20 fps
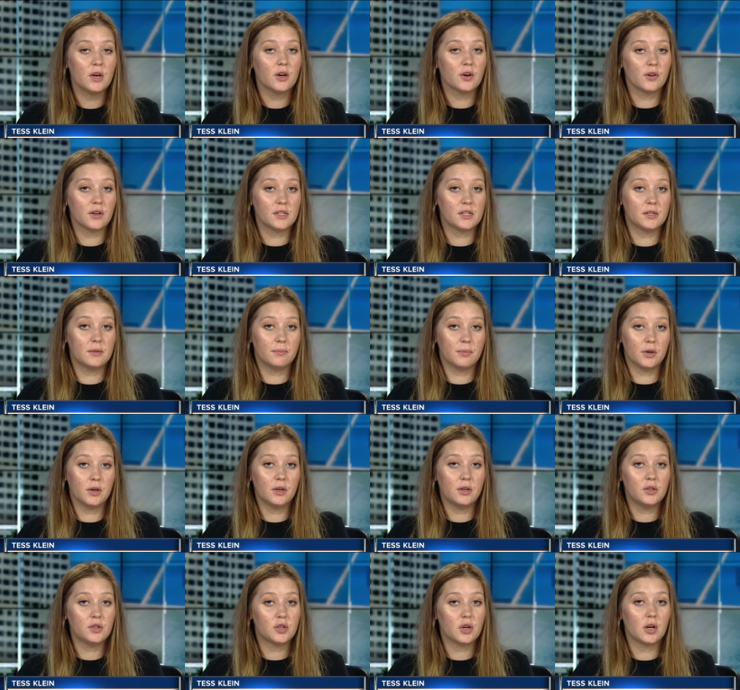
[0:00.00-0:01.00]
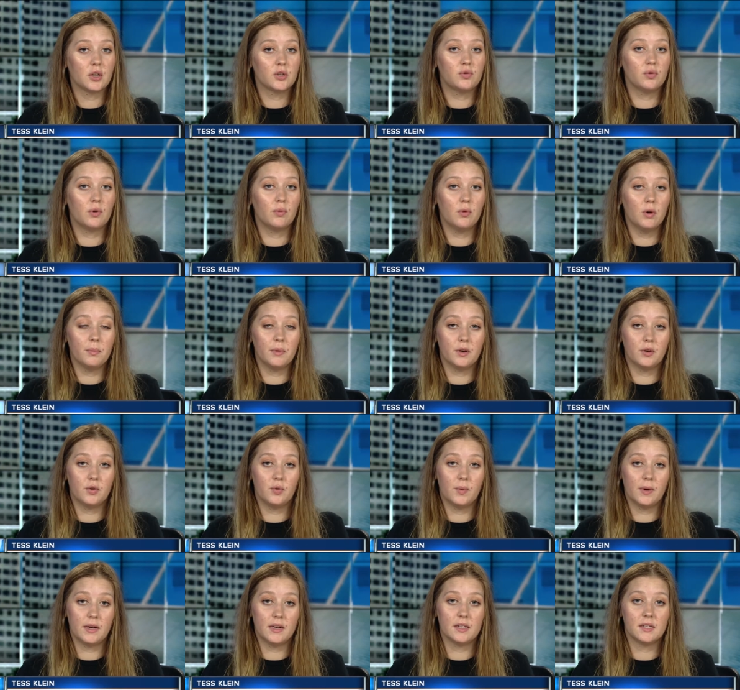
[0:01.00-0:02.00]
Kristen Byrne talked to a woman who
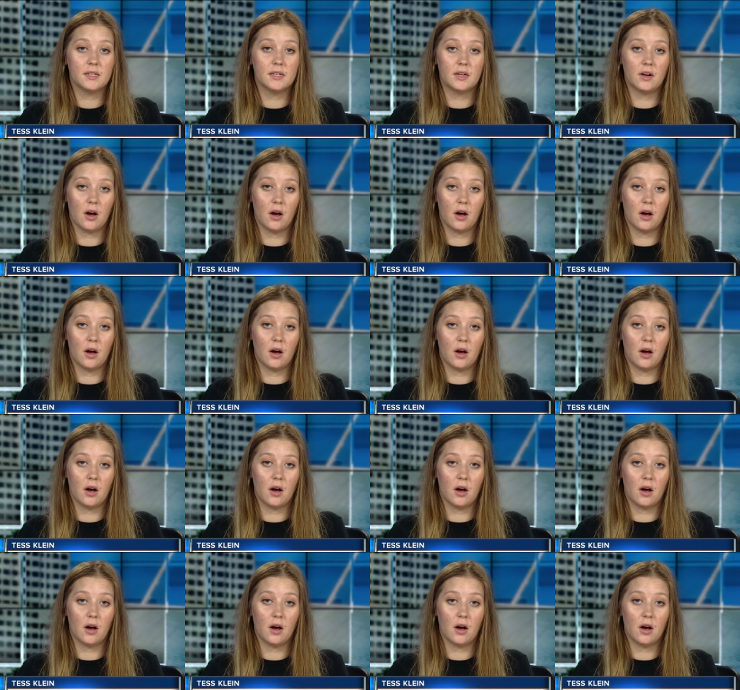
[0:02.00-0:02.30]
witnessed it